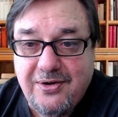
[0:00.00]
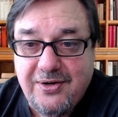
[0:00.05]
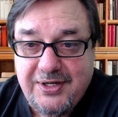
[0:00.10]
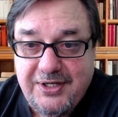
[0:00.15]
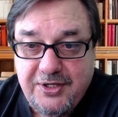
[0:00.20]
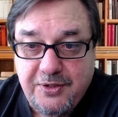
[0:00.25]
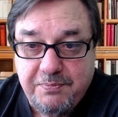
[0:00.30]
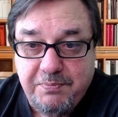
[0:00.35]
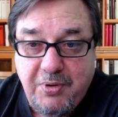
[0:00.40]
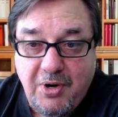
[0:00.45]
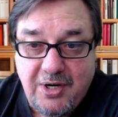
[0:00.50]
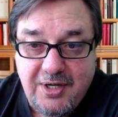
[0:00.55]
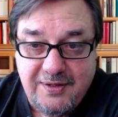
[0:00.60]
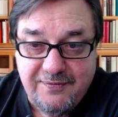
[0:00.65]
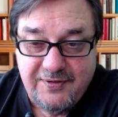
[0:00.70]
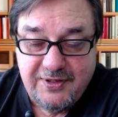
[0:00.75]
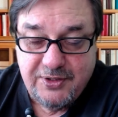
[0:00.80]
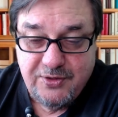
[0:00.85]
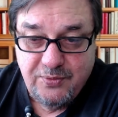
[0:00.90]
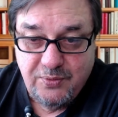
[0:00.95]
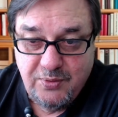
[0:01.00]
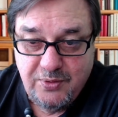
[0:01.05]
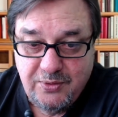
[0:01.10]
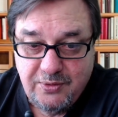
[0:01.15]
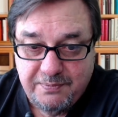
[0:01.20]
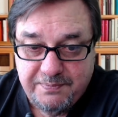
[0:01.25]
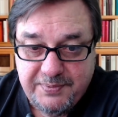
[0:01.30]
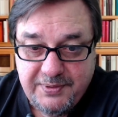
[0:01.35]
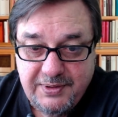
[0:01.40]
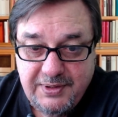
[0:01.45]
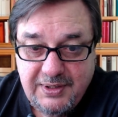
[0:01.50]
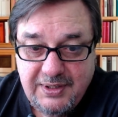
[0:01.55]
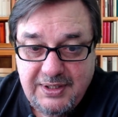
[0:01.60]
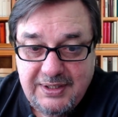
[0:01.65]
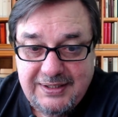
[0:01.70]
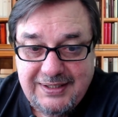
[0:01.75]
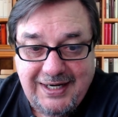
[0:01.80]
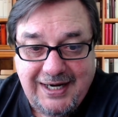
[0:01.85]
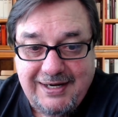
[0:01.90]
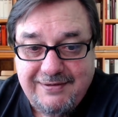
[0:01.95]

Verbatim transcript: and you're part of a group. Now,